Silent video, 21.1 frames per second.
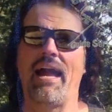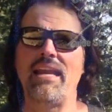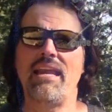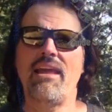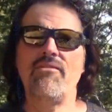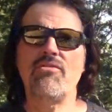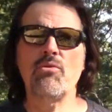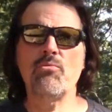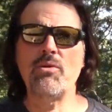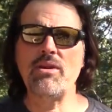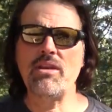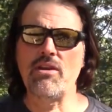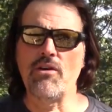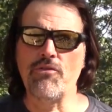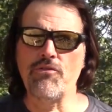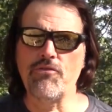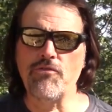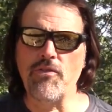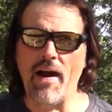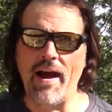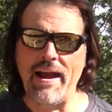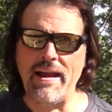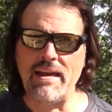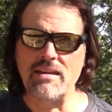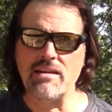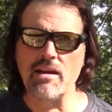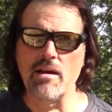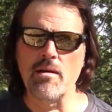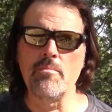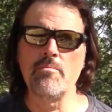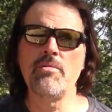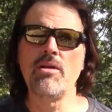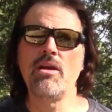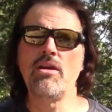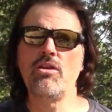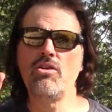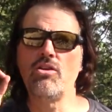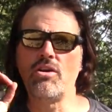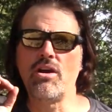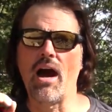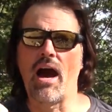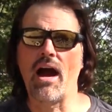and even when you find them,
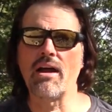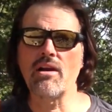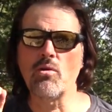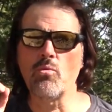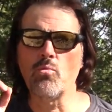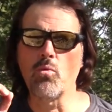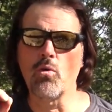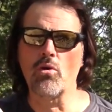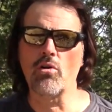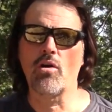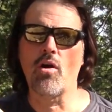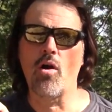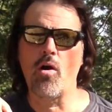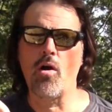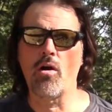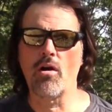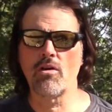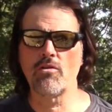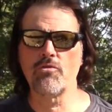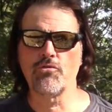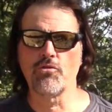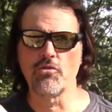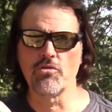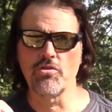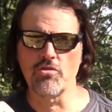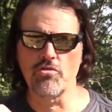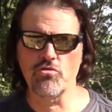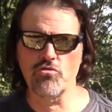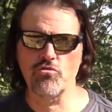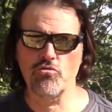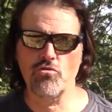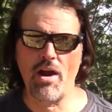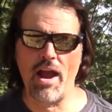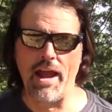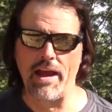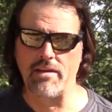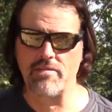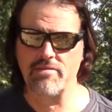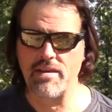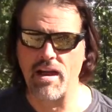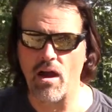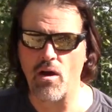you gotta work hard for the strikes.